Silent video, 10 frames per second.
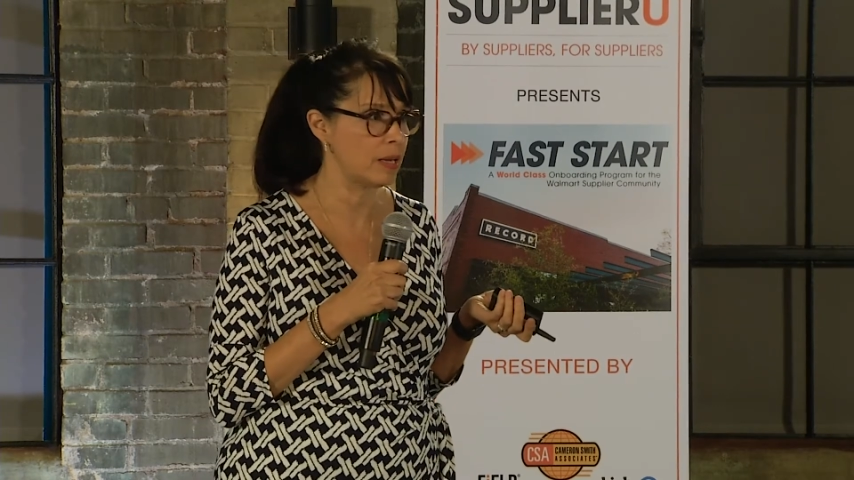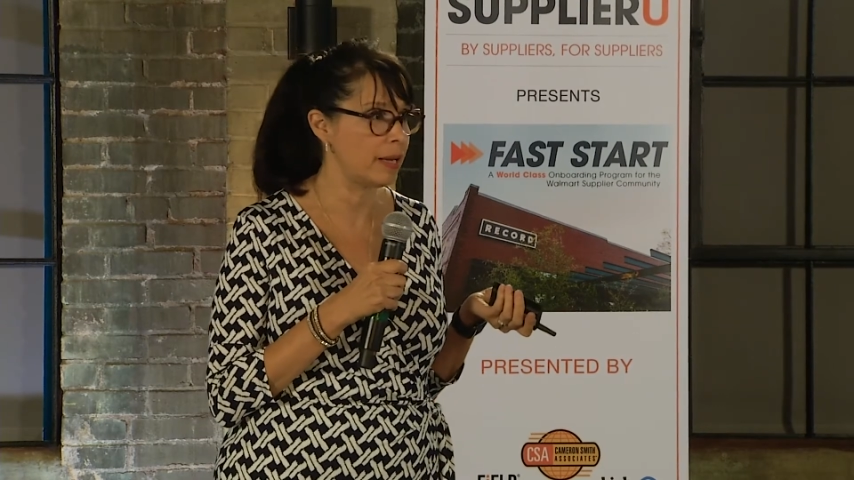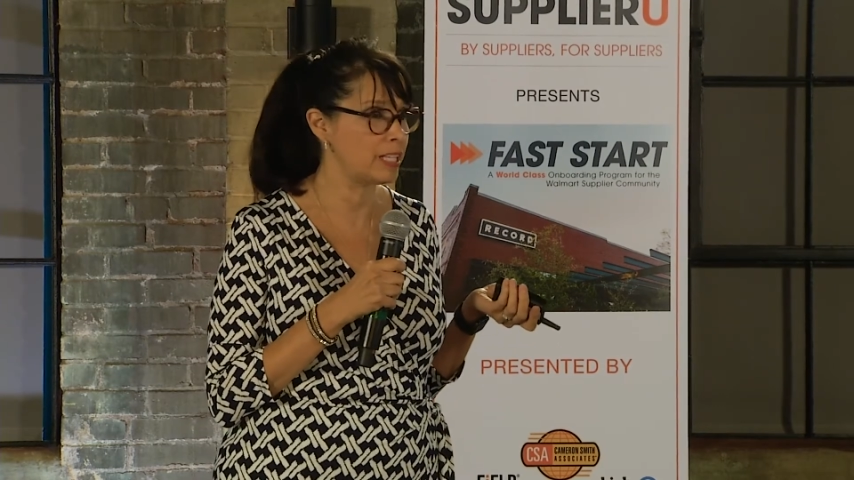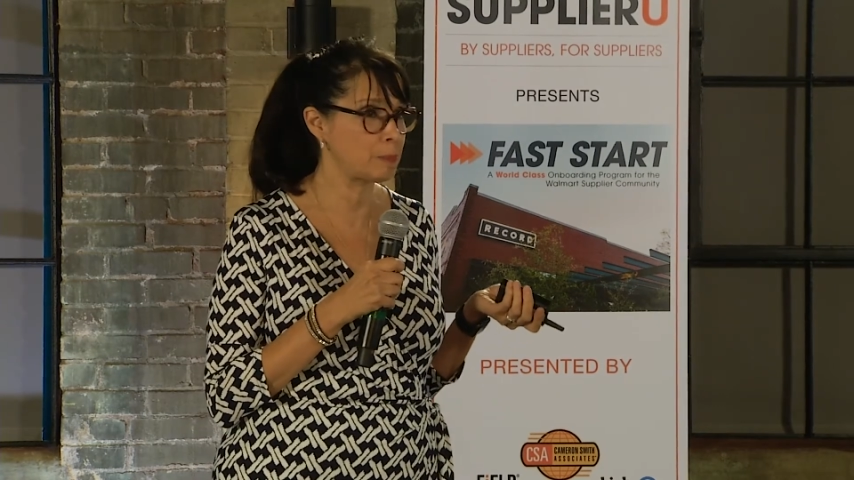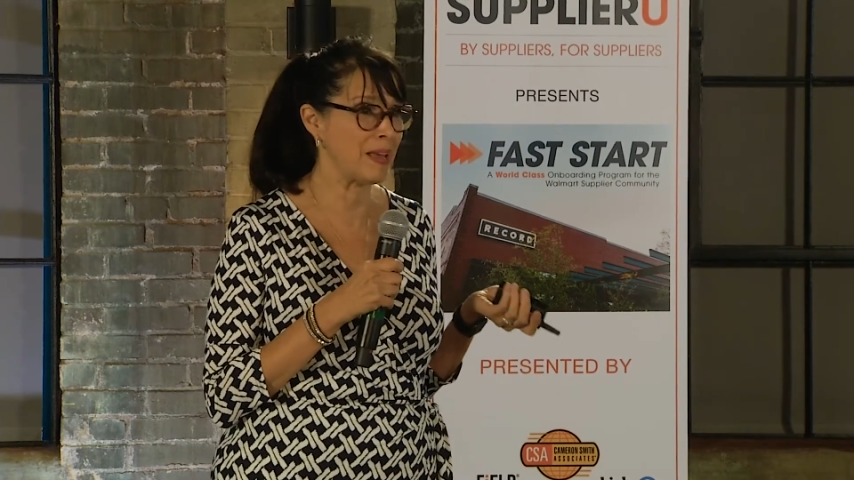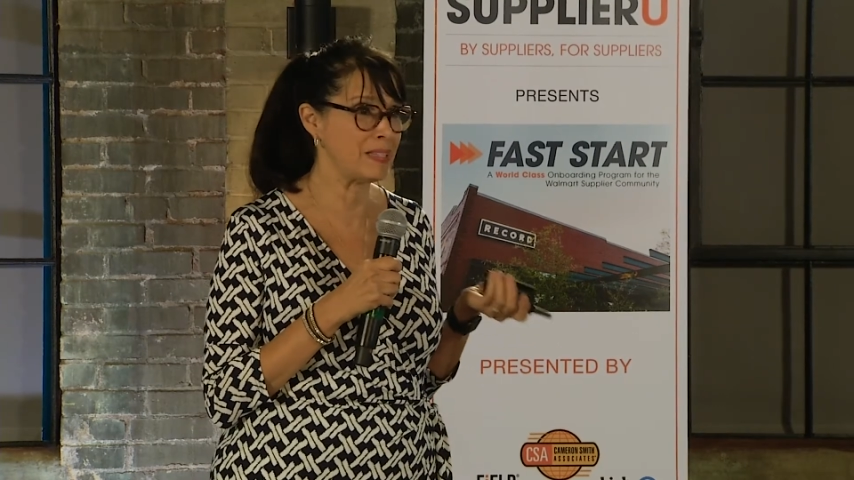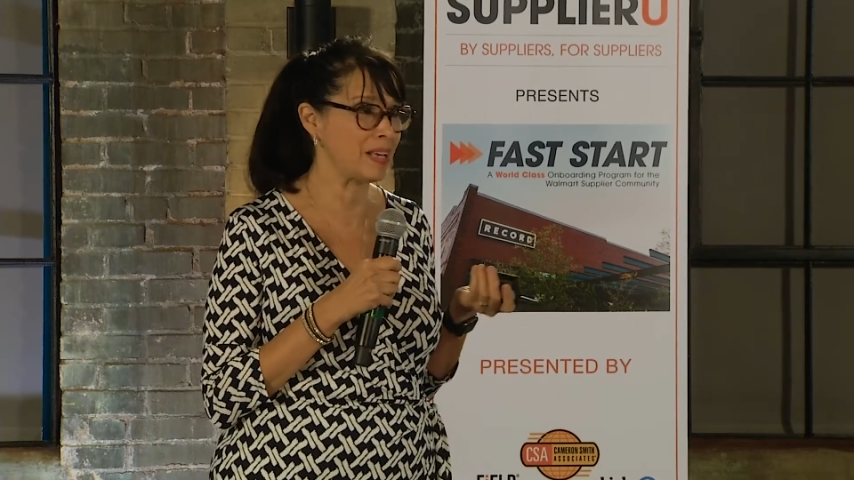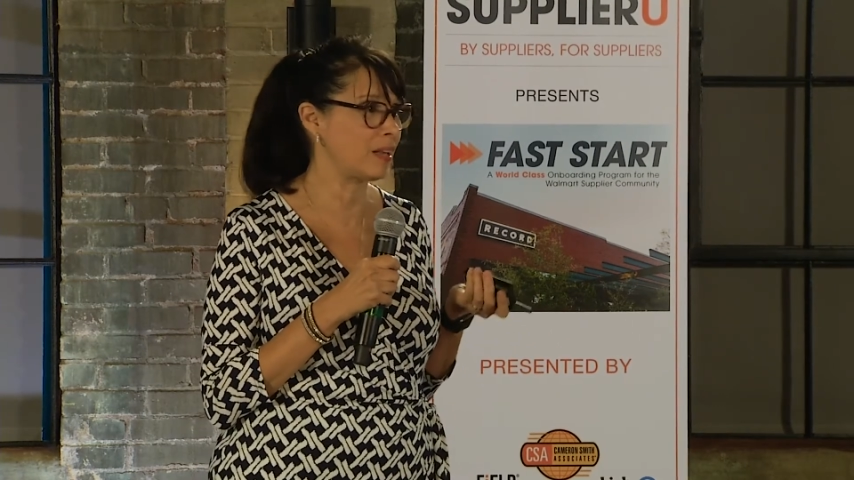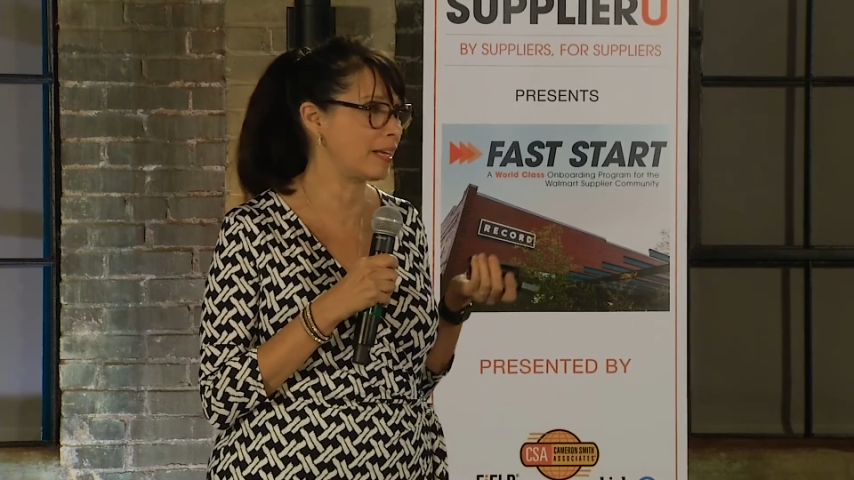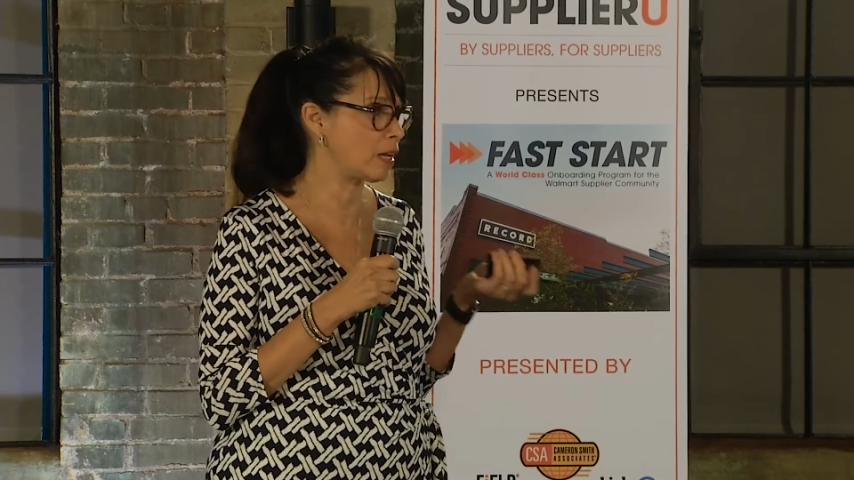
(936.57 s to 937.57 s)
it's
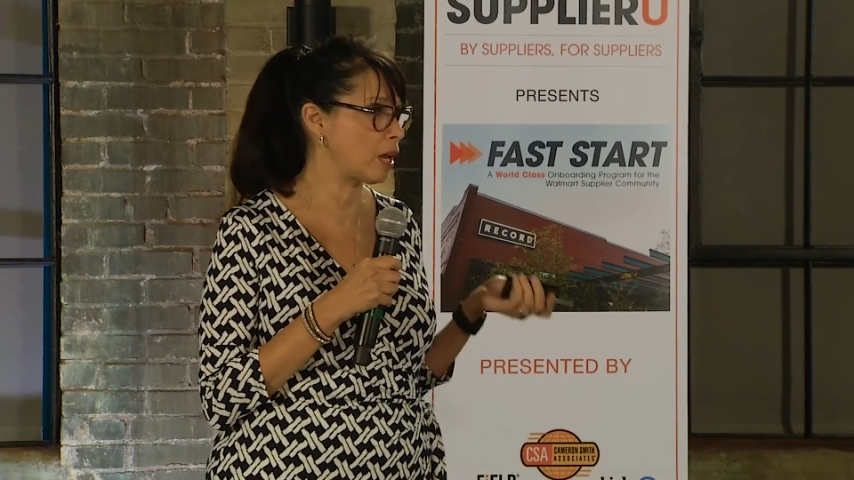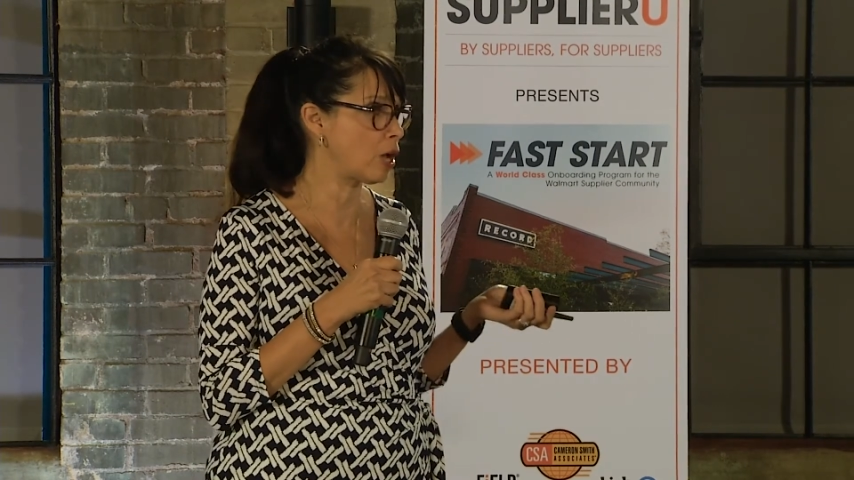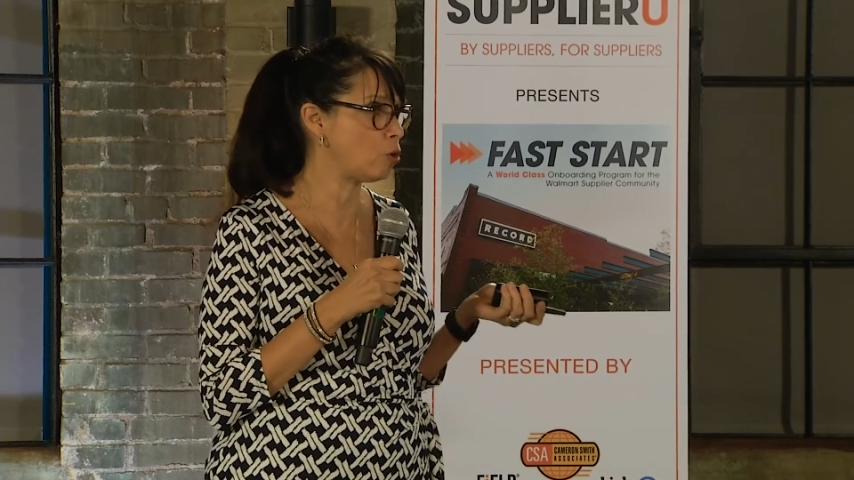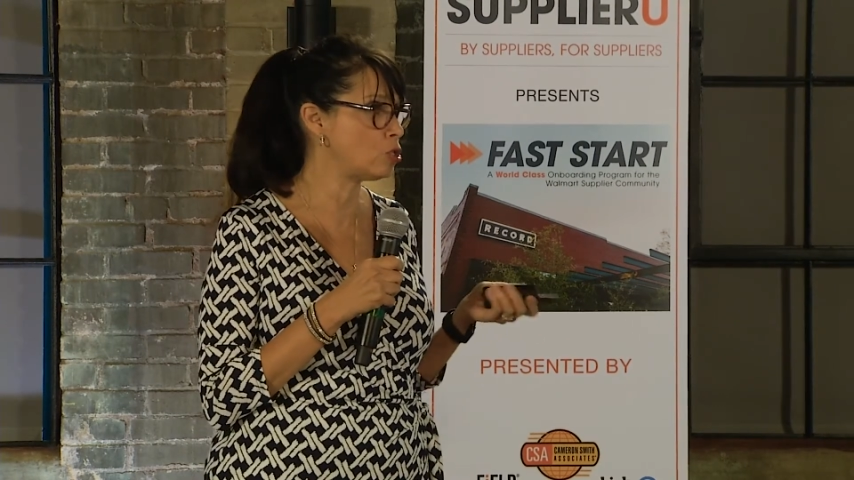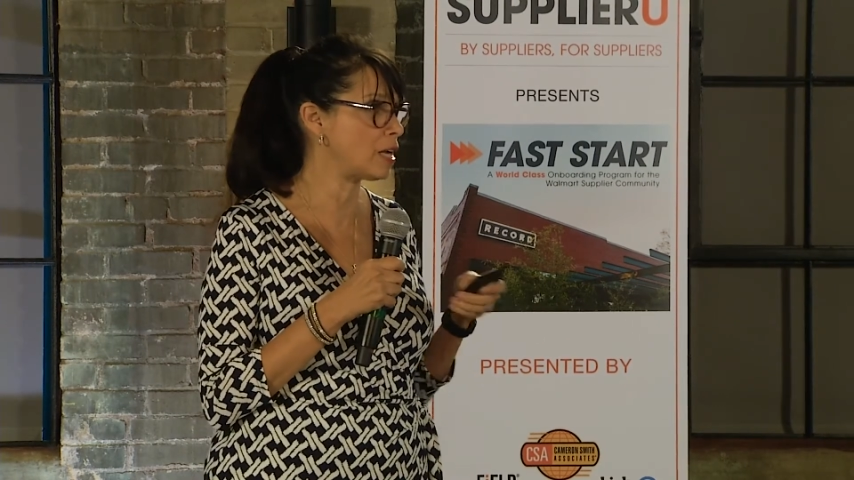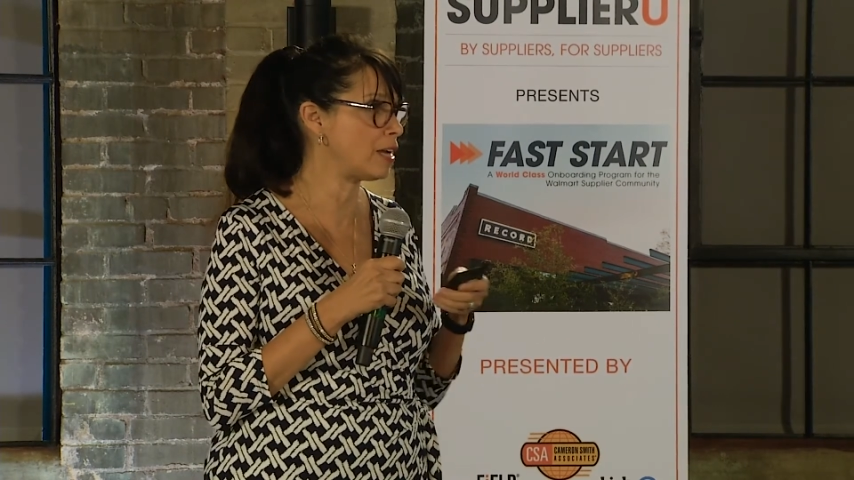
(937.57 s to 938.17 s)
basically closed